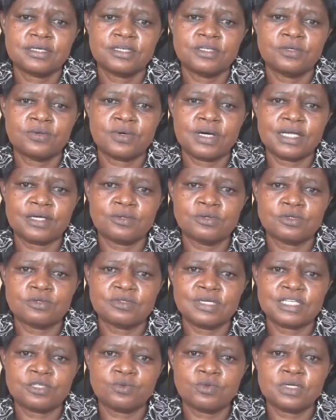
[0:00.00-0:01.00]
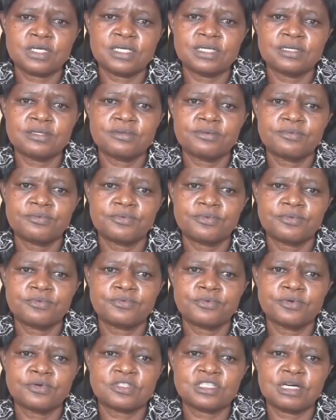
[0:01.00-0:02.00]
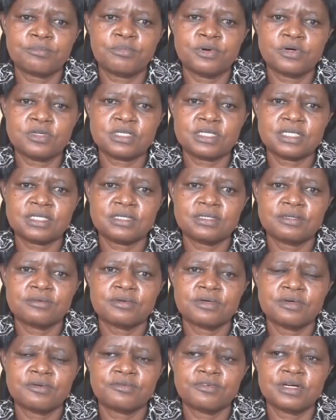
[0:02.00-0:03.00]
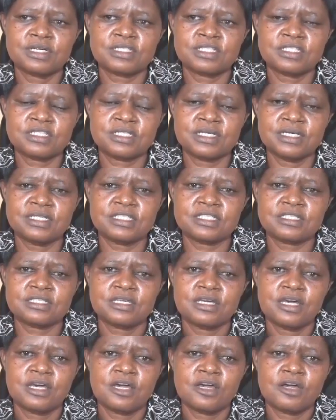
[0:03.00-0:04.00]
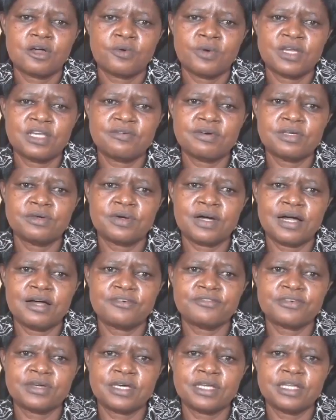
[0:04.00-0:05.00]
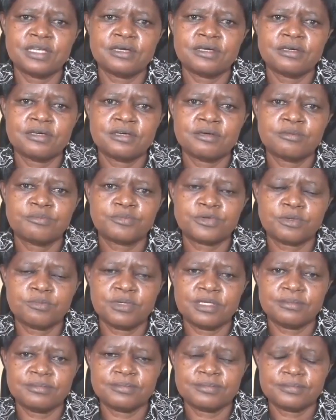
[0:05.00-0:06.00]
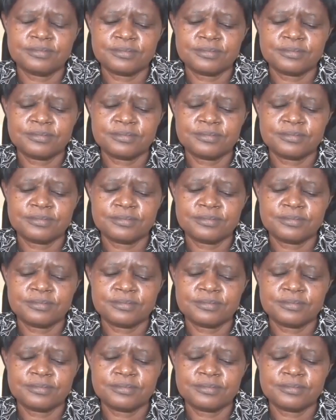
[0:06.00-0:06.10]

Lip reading: You can go to that warden for support, for assistance, whenever you have any problem.